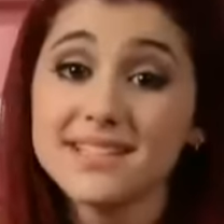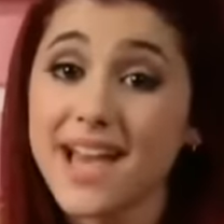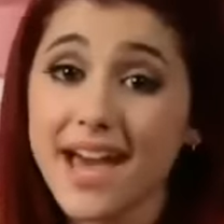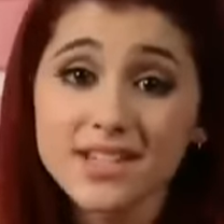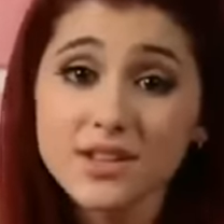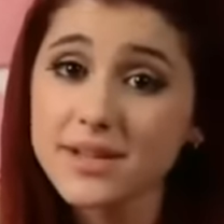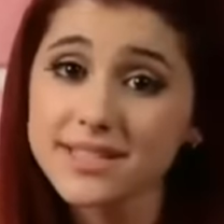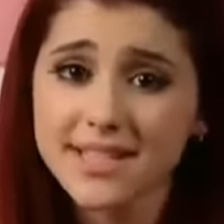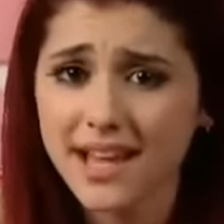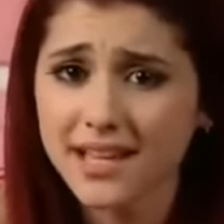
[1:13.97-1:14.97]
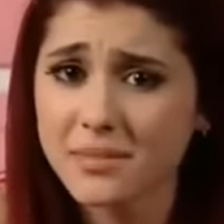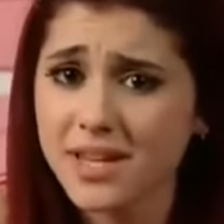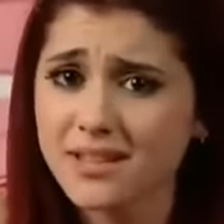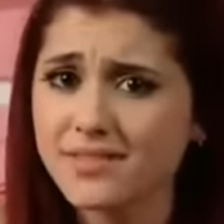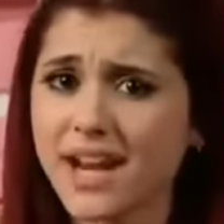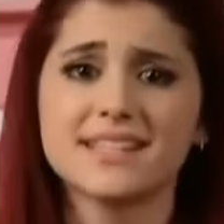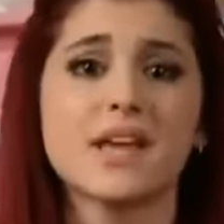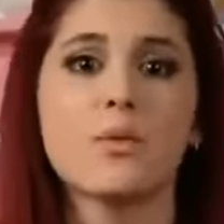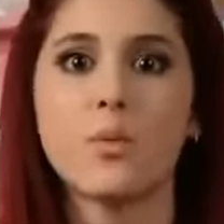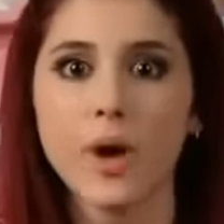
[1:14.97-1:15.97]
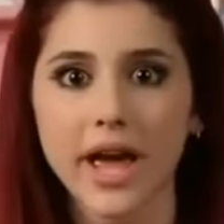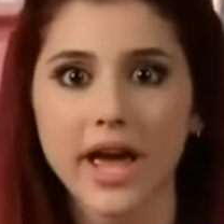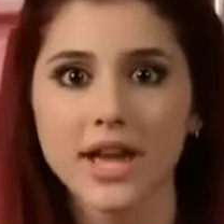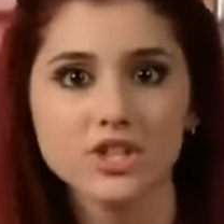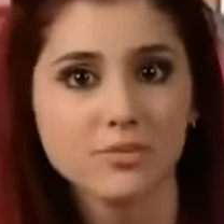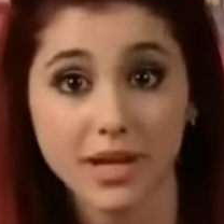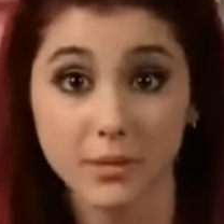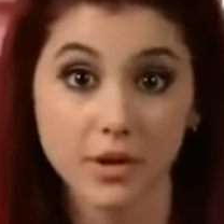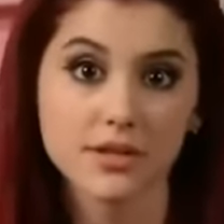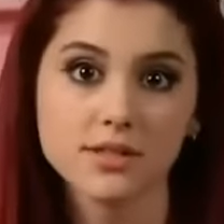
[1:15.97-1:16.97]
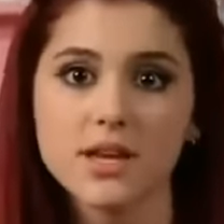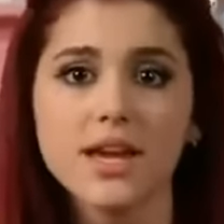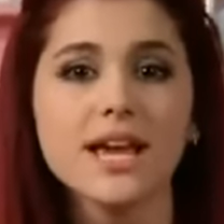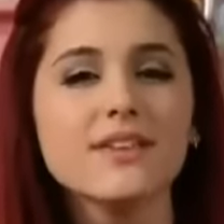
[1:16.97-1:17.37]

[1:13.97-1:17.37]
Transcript: My dad is always telling me that I say way too many words.